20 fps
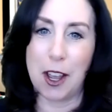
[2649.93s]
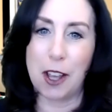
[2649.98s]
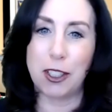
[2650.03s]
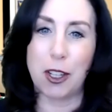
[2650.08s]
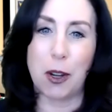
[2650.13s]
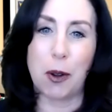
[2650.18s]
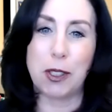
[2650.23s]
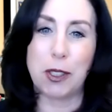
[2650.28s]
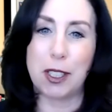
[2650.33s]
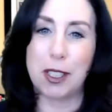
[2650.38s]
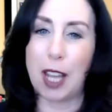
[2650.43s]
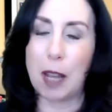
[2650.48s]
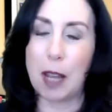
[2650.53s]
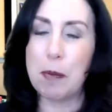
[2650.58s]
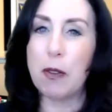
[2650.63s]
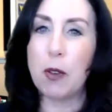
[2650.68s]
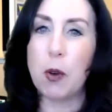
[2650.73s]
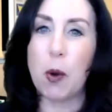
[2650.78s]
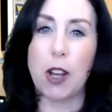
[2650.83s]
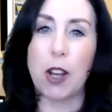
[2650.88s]
So it's the
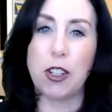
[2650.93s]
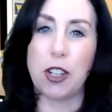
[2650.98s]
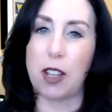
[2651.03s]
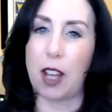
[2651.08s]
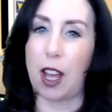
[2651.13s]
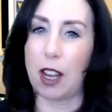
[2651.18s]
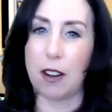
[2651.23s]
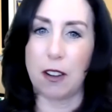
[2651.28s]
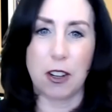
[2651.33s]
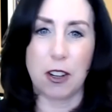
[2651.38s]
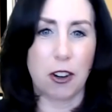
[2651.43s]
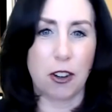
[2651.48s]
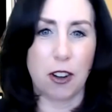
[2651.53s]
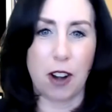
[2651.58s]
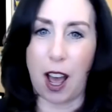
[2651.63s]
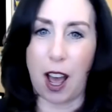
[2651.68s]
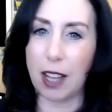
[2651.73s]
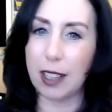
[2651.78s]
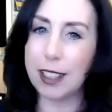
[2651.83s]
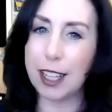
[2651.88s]
type of question that you're
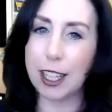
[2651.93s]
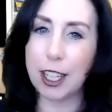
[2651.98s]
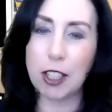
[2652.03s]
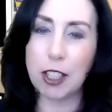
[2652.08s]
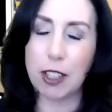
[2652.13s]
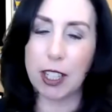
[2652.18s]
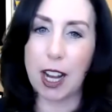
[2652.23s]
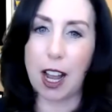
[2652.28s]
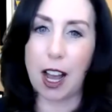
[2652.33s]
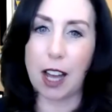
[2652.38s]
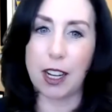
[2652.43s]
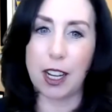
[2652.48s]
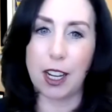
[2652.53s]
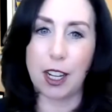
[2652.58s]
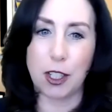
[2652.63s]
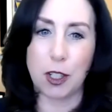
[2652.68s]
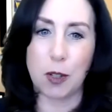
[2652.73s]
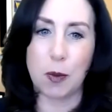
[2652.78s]
not lingering on it.